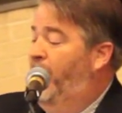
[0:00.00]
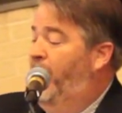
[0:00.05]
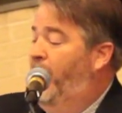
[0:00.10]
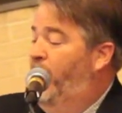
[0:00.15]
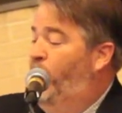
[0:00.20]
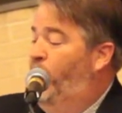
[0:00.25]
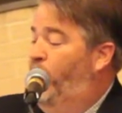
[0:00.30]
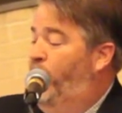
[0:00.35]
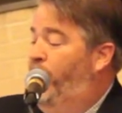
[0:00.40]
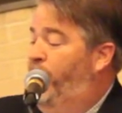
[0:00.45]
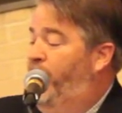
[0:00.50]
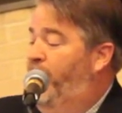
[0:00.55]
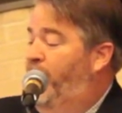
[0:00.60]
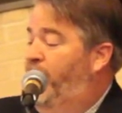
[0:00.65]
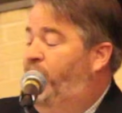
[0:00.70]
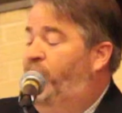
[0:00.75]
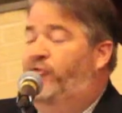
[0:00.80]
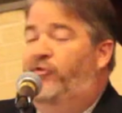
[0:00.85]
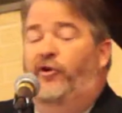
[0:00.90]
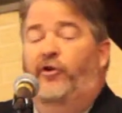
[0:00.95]
Edward
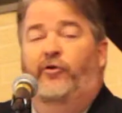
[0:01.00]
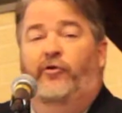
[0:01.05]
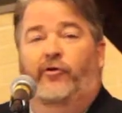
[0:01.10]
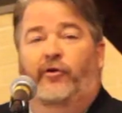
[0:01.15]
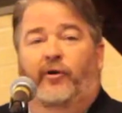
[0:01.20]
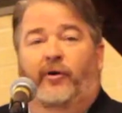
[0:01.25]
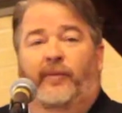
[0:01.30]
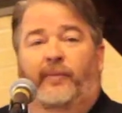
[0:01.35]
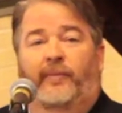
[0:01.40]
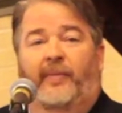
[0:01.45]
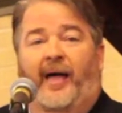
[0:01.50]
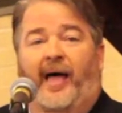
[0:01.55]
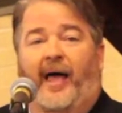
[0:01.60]
Bibbs Jr.